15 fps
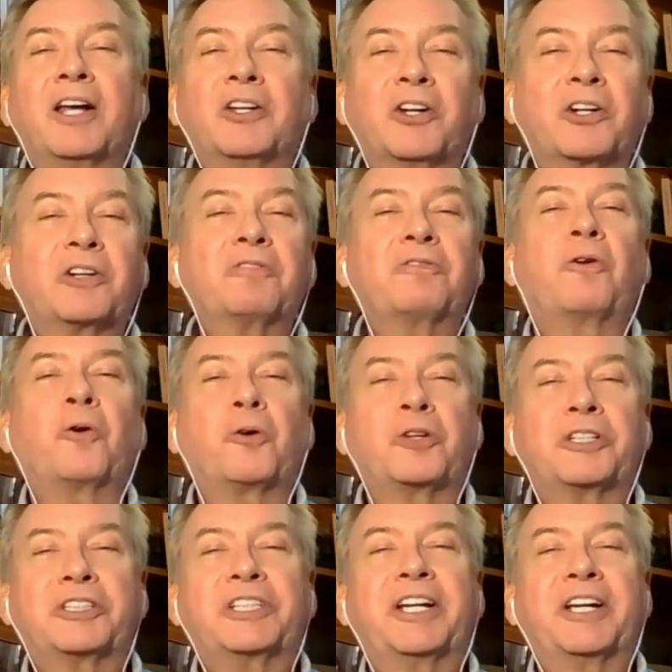Looking
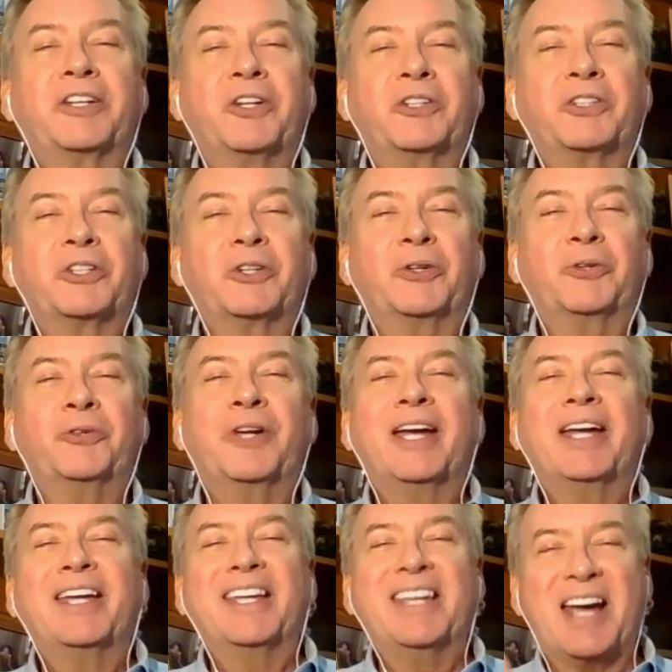forward to seeing you
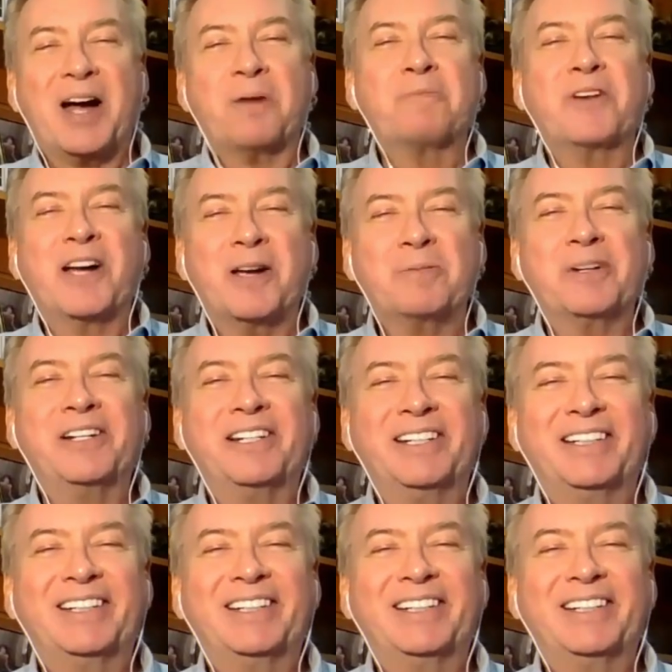soon. Yeah, baby.